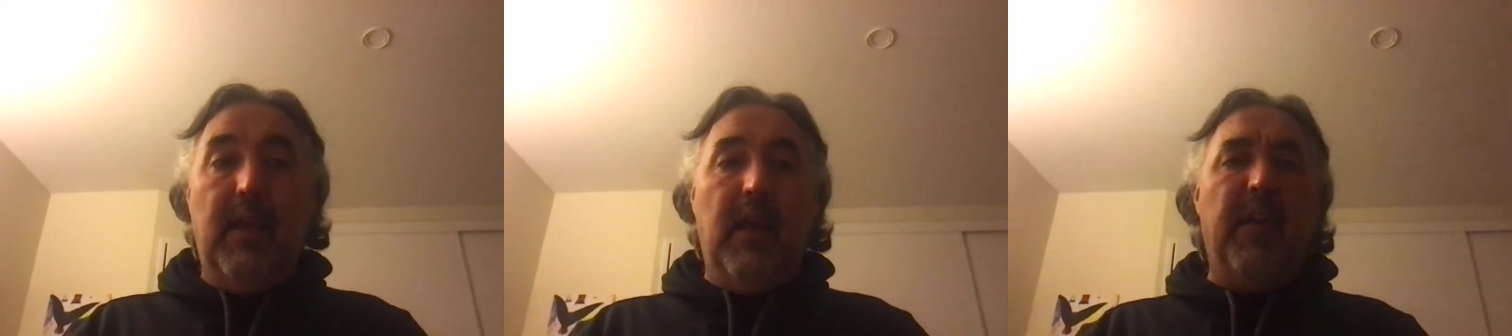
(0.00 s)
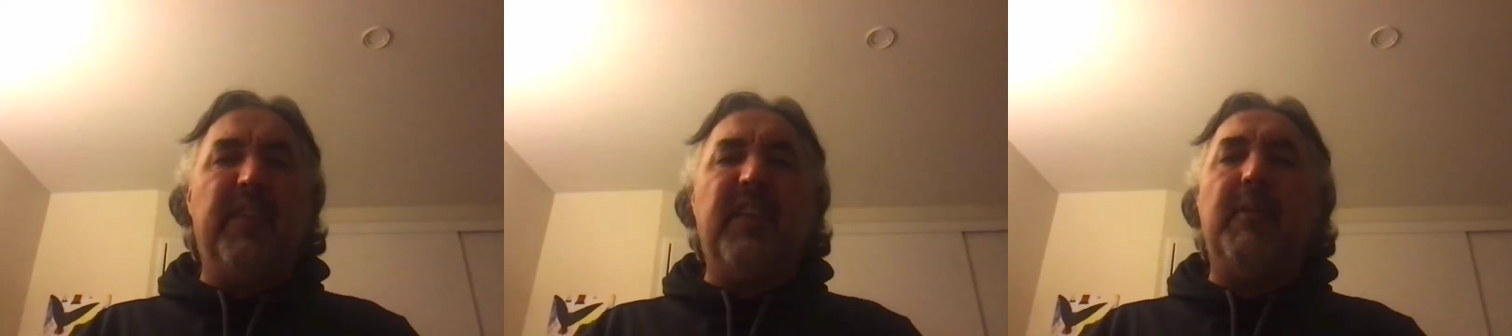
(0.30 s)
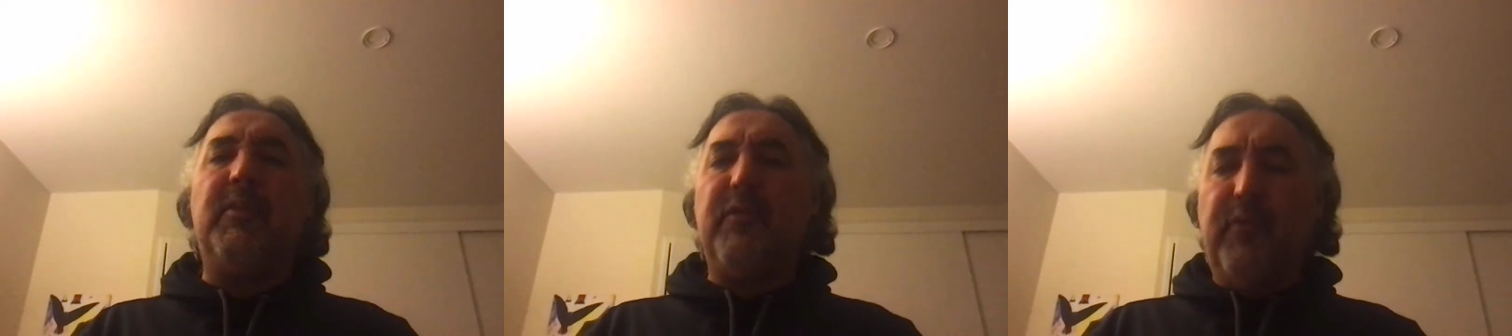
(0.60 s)
The
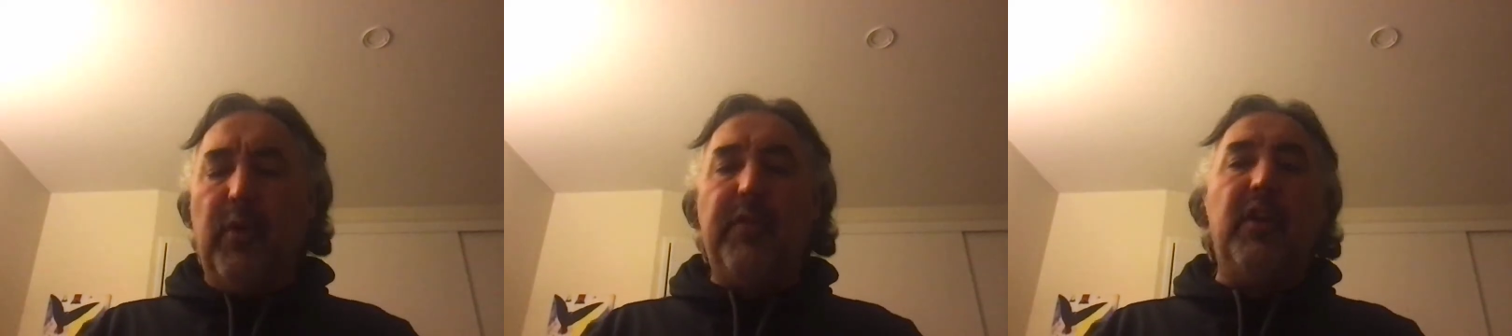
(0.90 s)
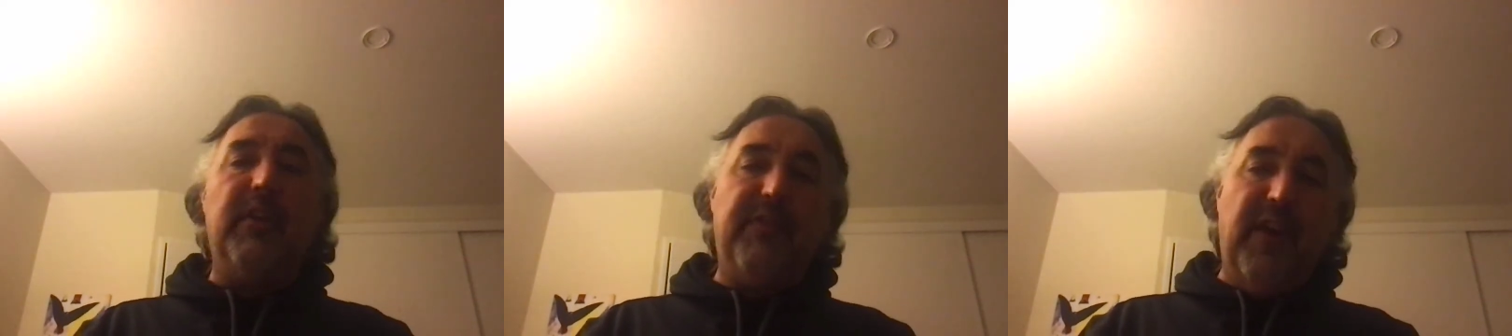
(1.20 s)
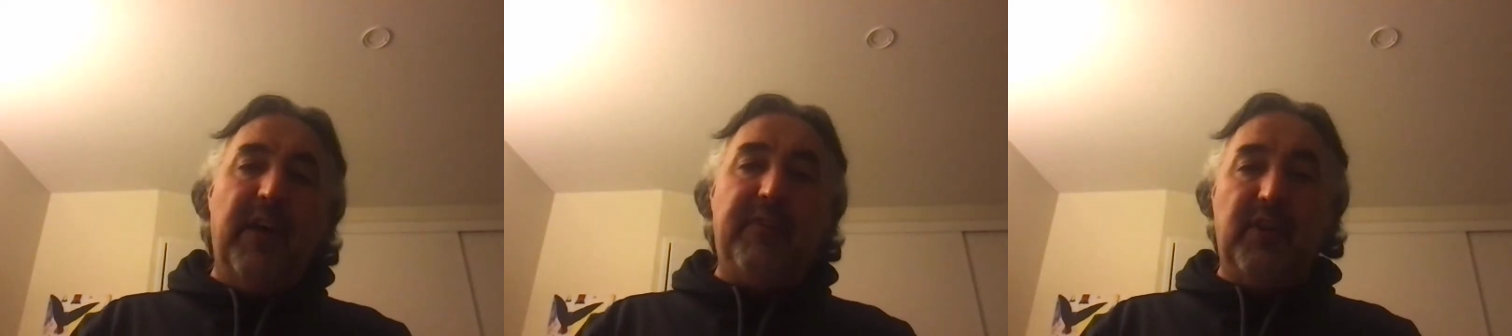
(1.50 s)
time is from 4:30 to
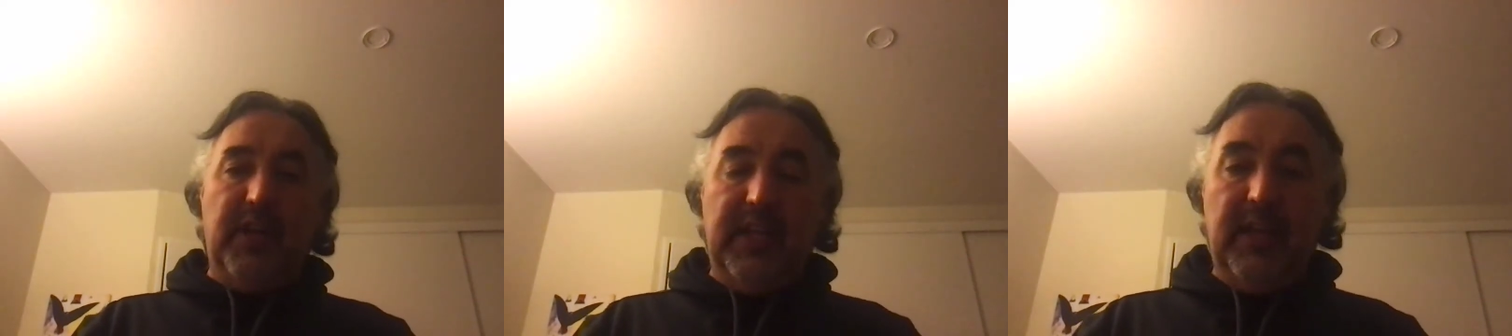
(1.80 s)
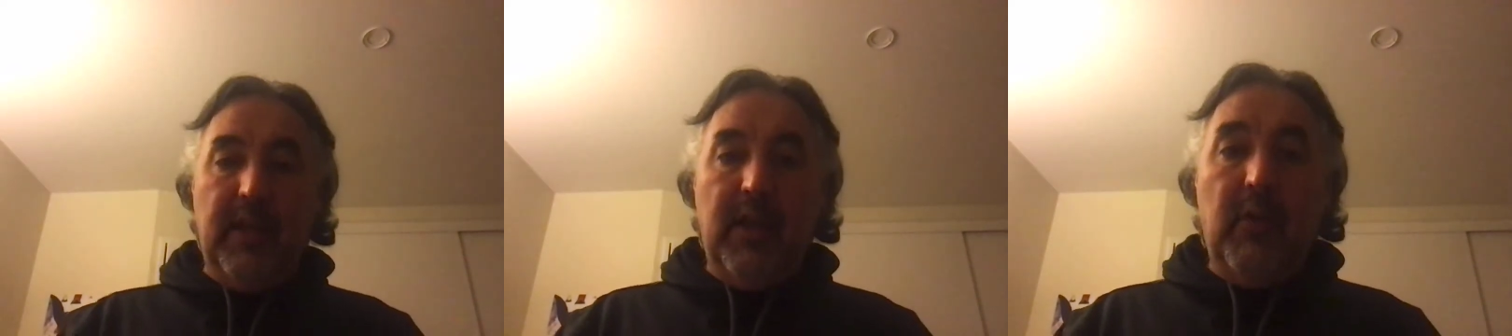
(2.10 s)
5:30.